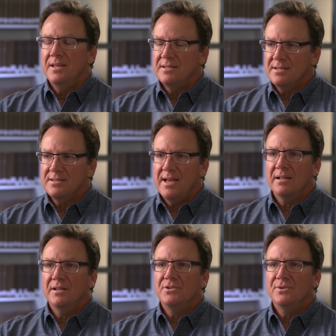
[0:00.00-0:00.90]
That's
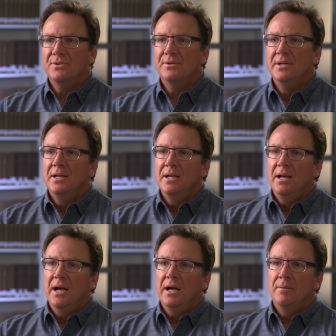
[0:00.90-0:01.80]
exactly true.
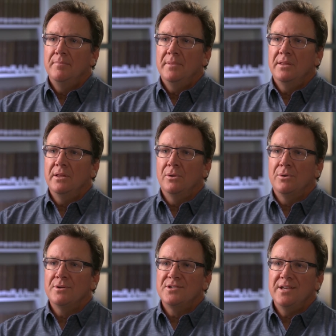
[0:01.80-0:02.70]
Um, the
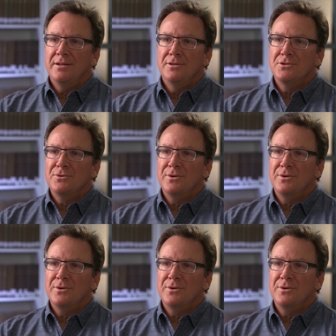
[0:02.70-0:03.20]
Lord said in the